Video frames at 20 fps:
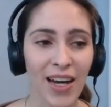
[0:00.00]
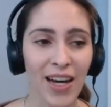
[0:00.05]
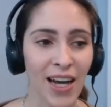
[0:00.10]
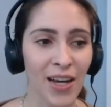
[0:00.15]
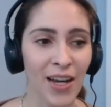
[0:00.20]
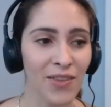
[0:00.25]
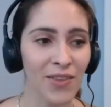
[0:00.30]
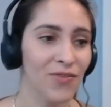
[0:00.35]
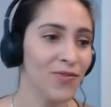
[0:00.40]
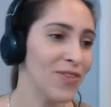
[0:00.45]

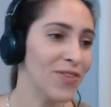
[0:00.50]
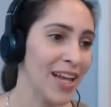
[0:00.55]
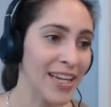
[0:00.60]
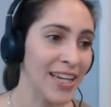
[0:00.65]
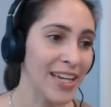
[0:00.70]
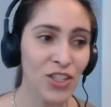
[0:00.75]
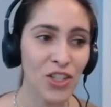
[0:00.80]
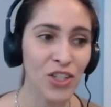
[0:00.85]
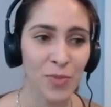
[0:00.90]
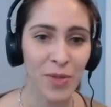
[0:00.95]
I'd
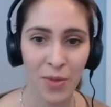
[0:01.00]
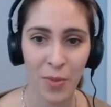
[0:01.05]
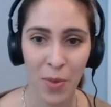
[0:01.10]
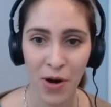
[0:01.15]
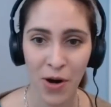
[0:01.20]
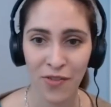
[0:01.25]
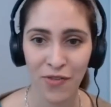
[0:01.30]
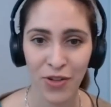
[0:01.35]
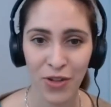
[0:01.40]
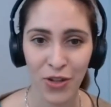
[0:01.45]
like to be a
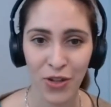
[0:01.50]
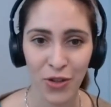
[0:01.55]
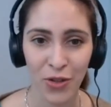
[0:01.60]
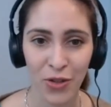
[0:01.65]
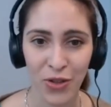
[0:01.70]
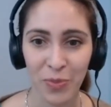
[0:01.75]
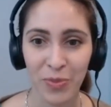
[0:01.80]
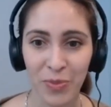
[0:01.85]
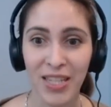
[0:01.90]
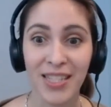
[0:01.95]
part of a
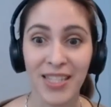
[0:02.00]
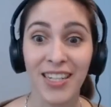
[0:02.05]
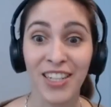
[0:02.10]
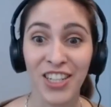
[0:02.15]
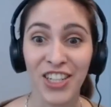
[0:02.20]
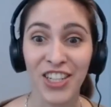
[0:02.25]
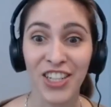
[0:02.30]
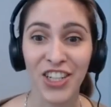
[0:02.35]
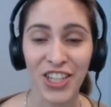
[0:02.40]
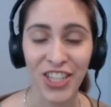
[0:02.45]
group that's
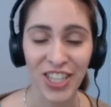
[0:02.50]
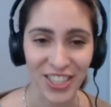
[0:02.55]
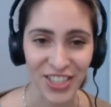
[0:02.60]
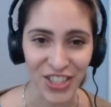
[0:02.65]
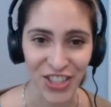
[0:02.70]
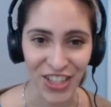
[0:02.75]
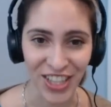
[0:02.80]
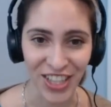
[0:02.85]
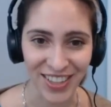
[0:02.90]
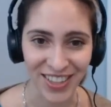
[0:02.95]

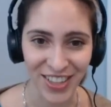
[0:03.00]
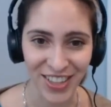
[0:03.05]
encouraging,